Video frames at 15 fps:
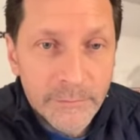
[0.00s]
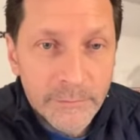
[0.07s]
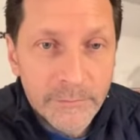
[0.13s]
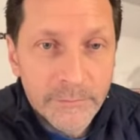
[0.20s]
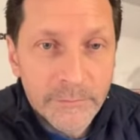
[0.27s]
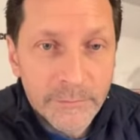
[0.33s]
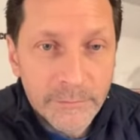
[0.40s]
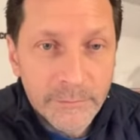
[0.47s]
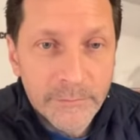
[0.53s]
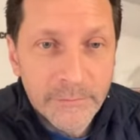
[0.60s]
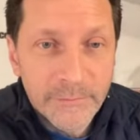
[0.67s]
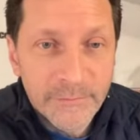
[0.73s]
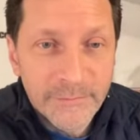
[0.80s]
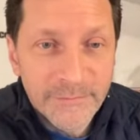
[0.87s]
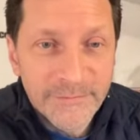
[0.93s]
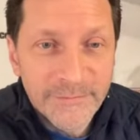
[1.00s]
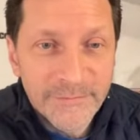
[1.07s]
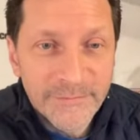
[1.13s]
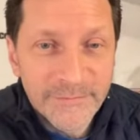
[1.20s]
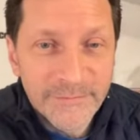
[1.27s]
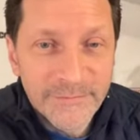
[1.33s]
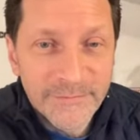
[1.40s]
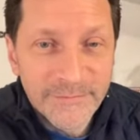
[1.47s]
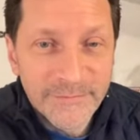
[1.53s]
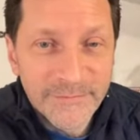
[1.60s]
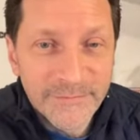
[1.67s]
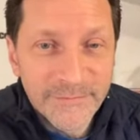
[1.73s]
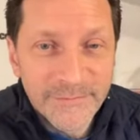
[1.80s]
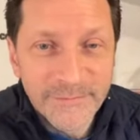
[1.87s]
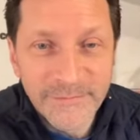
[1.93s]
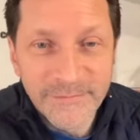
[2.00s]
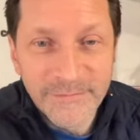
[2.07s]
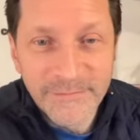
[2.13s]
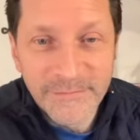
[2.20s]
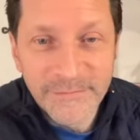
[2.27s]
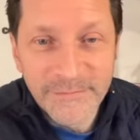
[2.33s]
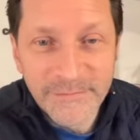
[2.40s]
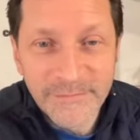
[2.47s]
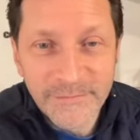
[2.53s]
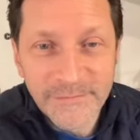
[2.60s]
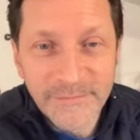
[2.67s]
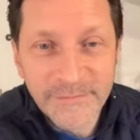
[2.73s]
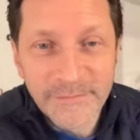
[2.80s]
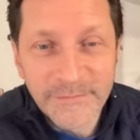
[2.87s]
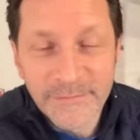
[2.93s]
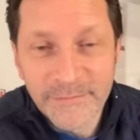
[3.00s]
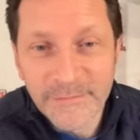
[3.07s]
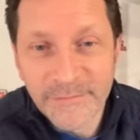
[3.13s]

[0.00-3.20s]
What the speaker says: This person isn't speaking.